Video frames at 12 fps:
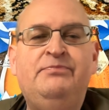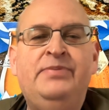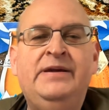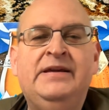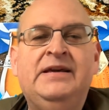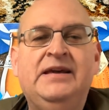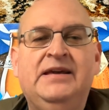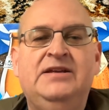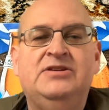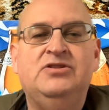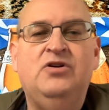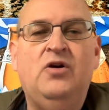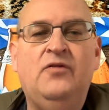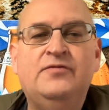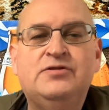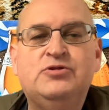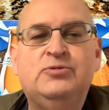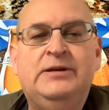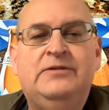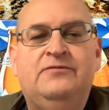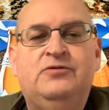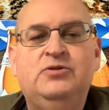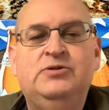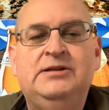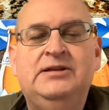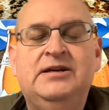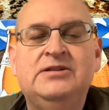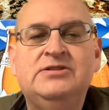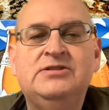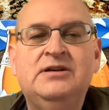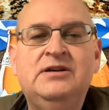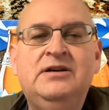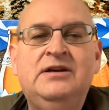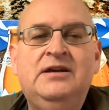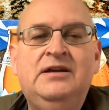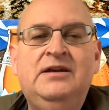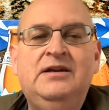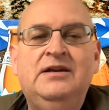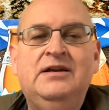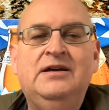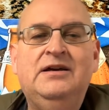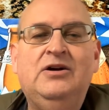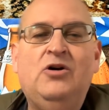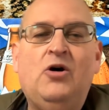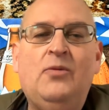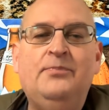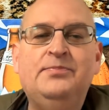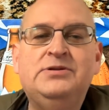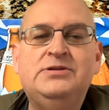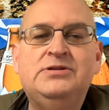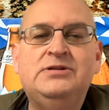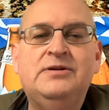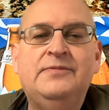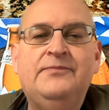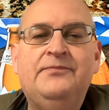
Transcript: big hit of sweet fruitiness, hops,